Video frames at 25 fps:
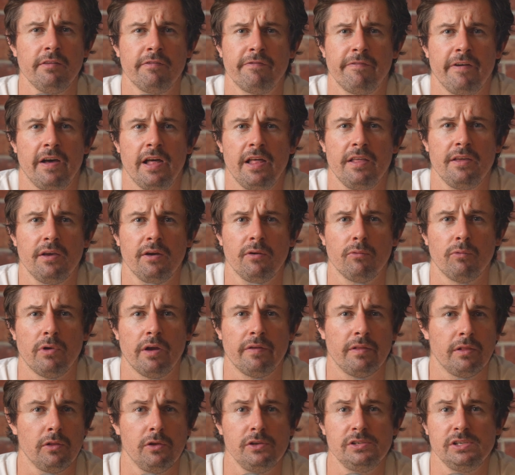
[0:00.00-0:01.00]
failure,
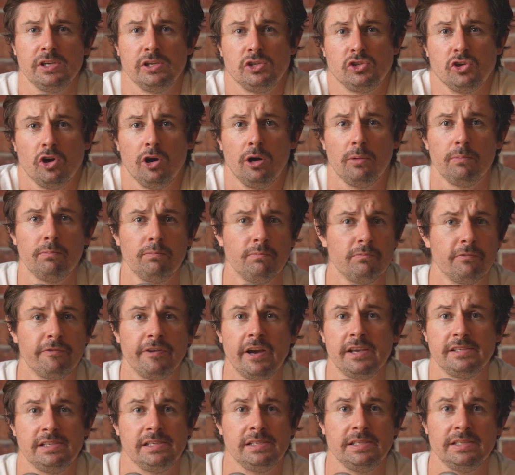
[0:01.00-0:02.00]
whether losing a job,
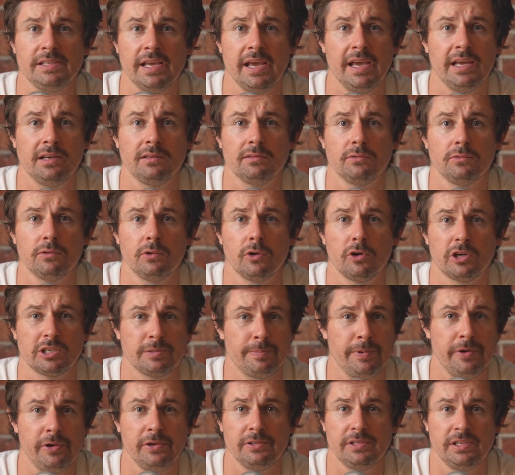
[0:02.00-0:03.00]
facing debt, or
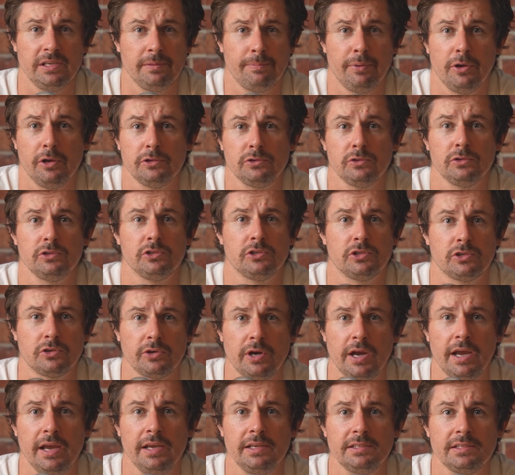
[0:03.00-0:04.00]
experiencing personal
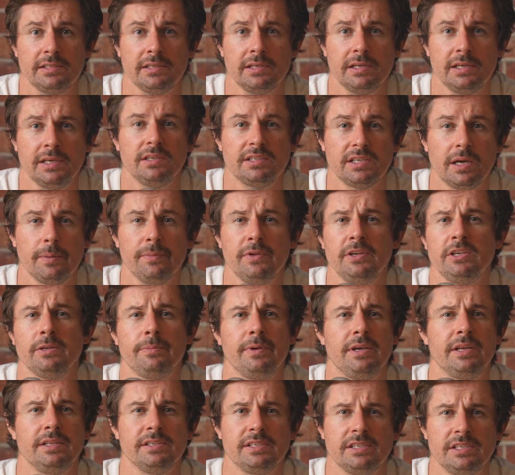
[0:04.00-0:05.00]
disgrace, something to
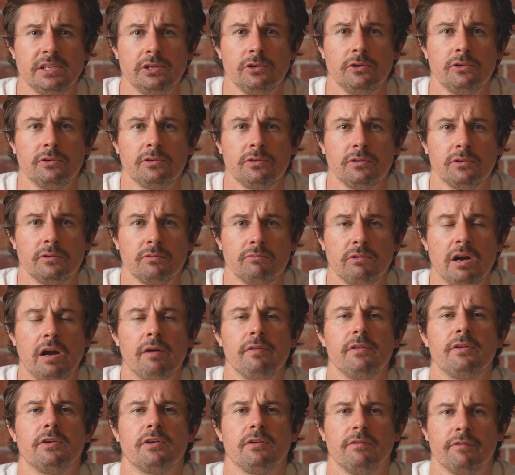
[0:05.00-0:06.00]
be concealed rather
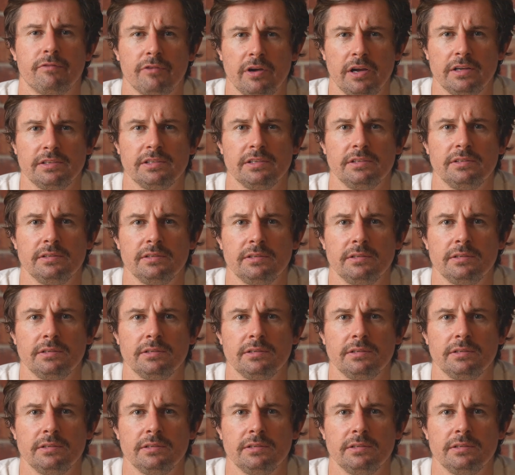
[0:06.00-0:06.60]
than confronted.